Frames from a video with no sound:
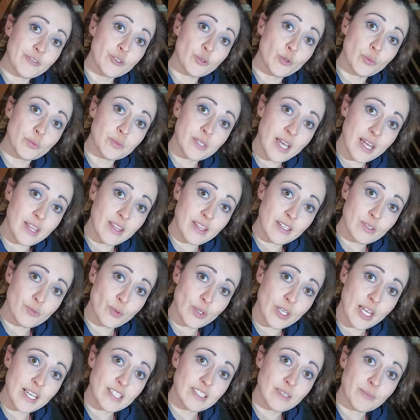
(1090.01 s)
to update this
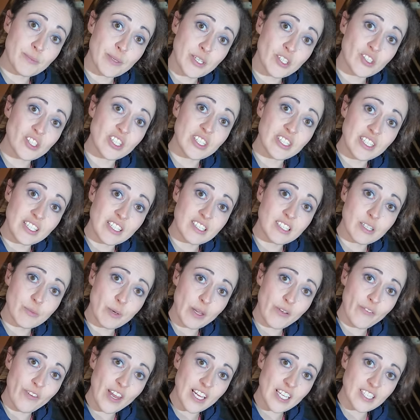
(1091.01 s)
one later because it needs to
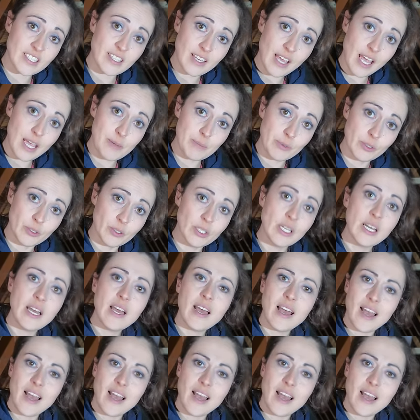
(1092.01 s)
be a flexi cable.